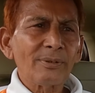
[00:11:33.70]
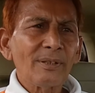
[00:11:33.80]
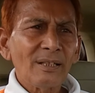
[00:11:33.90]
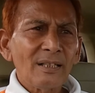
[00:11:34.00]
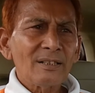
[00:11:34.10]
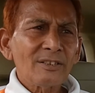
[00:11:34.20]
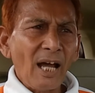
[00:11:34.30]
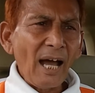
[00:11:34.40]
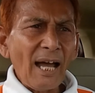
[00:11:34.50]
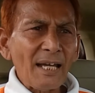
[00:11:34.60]
If the
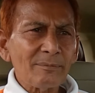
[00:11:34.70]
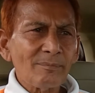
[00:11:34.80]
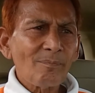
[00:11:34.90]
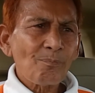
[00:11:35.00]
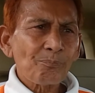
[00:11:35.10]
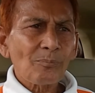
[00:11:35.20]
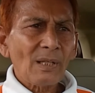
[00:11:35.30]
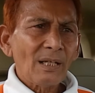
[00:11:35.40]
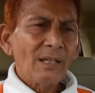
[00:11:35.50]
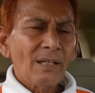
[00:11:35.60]
child and the mother
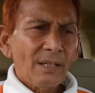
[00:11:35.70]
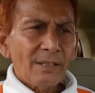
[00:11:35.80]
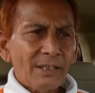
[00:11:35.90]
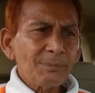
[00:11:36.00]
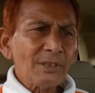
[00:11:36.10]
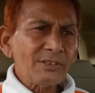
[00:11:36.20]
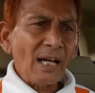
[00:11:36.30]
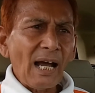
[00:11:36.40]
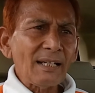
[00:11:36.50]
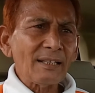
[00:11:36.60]
and the
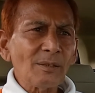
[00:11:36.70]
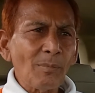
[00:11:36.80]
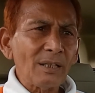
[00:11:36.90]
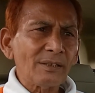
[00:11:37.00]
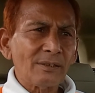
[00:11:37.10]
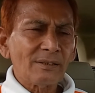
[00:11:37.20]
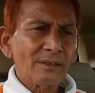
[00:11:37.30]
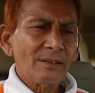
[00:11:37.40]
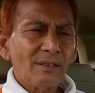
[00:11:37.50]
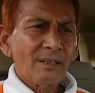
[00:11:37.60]
parents and the
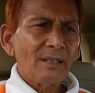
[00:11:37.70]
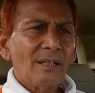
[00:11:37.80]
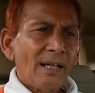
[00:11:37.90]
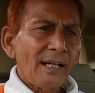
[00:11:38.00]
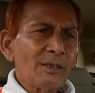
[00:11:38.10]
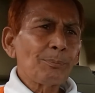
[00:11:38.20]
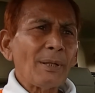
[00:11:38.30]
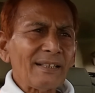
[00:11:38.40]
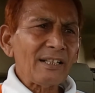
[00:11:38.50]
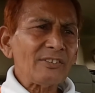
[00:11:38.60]
supporter, the alliance
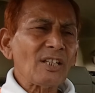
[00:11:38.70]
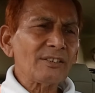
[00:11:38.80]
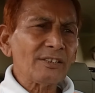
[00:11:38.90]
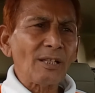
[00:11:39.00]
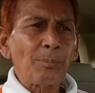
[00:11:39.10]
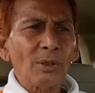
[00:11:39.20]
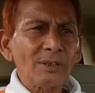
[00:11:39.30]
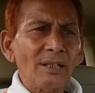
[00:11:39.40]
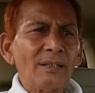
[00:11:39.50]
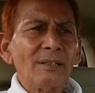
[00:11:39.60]
partners,
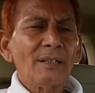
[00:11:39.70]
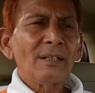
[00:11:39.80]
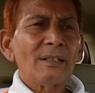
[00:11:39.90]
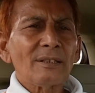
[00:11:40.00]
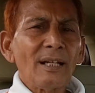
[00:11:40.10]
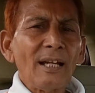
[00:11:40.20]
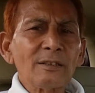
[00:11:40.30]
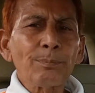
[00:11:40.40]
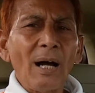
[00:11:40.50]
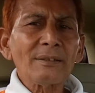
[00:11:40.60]
really
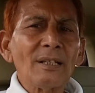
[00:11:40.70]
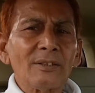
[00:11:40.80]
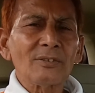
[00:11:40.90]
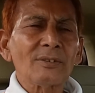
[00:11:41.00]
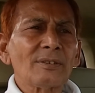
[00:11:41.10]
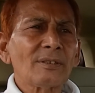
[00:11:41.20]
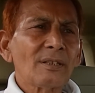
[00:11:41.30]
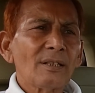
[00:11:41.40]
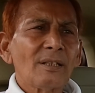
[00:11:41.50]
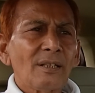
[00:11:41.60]
resolve
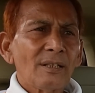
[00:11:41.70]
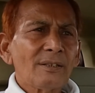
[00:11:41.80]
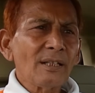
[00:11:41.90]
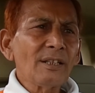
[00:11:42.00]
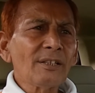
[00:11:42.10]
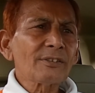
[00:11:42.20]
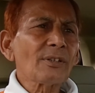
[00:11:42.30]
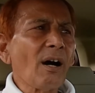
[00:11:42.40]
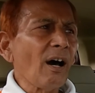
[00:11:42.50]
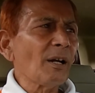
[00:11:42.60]
themselves,
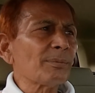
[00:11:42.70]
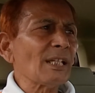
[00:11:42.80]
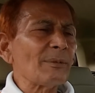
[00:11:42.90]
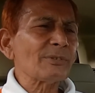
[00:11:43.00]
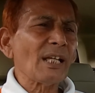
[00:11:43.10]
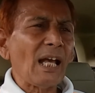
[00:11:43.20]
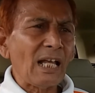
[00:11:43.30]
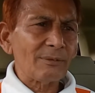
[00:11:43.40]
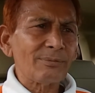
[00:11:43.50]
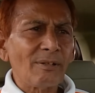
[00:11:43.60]
a strong-minded,
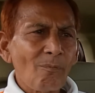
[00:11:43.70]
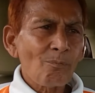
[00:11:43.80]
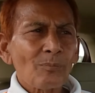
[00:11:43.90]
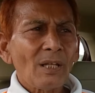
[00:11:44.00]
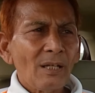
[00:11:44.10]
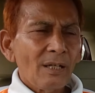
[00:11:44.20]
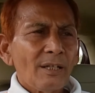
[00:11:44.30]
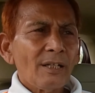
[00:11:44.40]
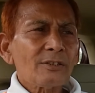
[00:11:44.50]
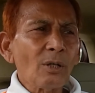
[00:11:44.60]
resolute
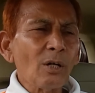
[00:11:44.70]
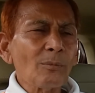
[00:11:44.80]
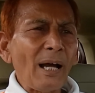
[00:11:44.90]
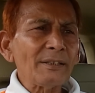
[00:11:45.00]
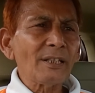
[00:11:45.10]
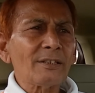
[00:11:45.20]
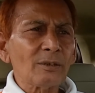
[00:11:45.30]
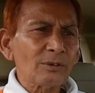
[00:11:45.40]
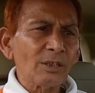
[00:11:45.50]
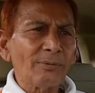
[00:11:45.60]
will, firmly
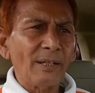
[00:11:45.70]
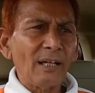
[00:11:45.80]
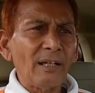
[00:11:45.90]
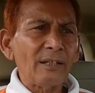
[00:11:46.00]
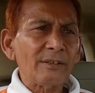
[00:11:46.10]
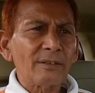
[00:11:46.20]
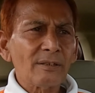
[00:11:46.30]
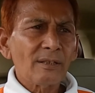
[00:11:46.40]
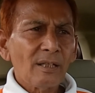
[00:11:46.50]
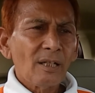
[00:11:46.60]
holding to their
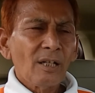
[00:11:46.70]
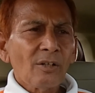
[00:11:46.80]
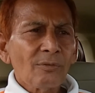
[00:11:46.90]
conviction,